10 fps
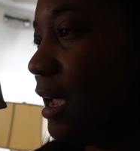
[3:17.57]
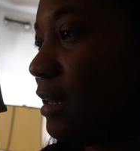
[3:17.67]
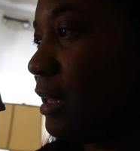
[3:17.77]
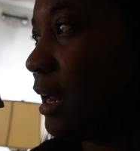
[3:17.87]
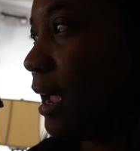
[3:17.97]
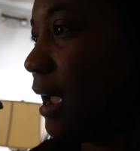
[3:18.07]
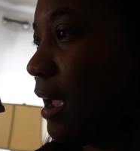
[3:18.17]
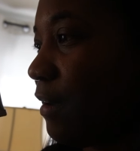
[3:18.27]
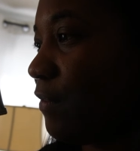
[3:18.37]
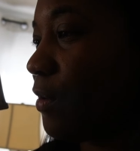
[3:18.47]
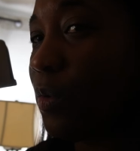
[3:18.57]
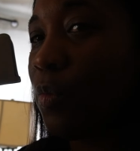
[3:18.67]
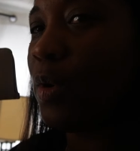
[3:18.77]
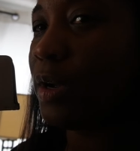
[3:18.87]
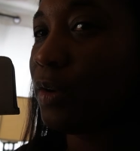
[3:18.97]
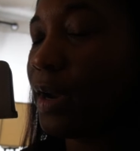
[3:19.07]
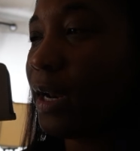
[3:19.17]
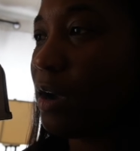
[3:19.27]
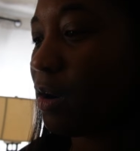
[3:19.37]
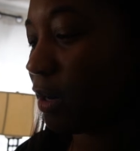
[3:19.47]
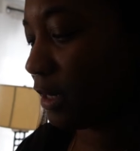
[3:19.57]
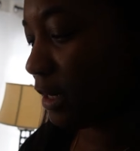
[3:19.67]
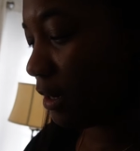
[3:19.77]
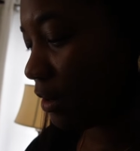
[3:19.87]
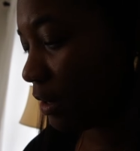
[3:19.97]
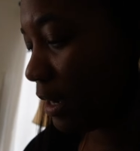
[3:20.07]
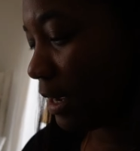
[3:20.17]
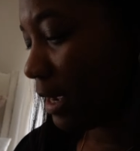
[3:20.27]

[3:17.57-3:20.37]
and then I have one credit card in here.